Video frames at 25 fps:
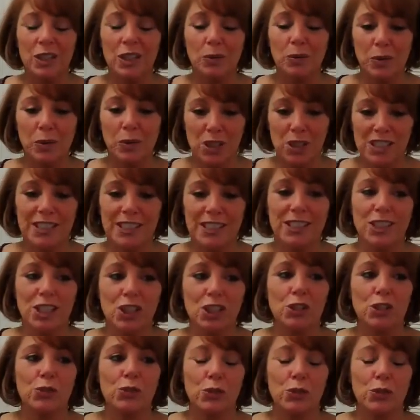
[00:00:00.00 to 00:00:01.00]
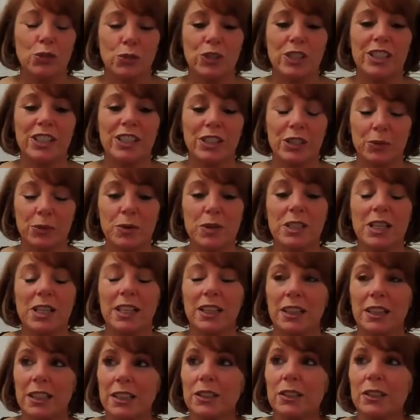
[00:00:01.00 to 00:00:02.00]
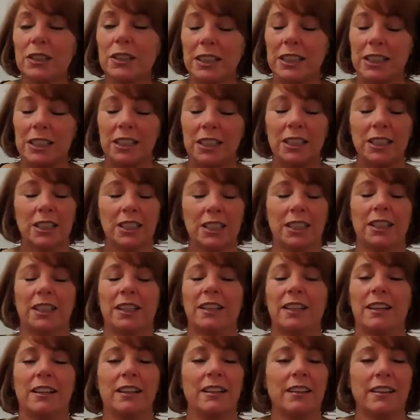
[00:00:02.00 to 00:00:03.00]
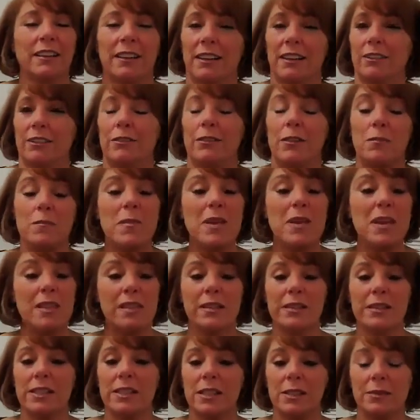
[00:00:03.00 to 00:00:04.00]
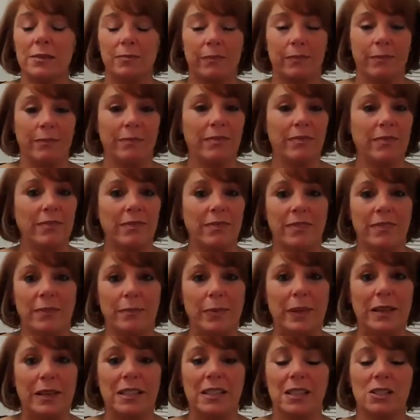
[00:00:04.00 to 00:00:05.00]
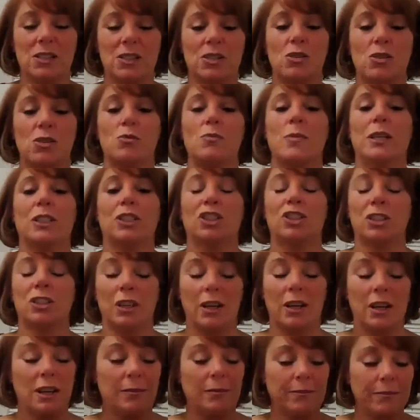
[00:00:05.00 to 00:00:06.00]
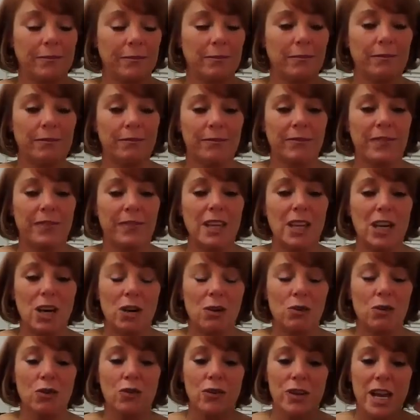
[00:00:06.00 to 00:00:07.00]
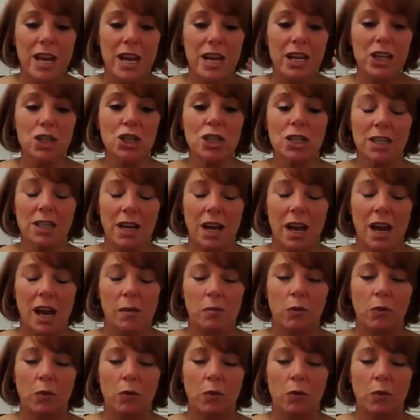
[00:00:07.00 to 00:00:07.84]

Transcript: Because until you do the inner work, like literally, for me, this has been so much, you know, creation time.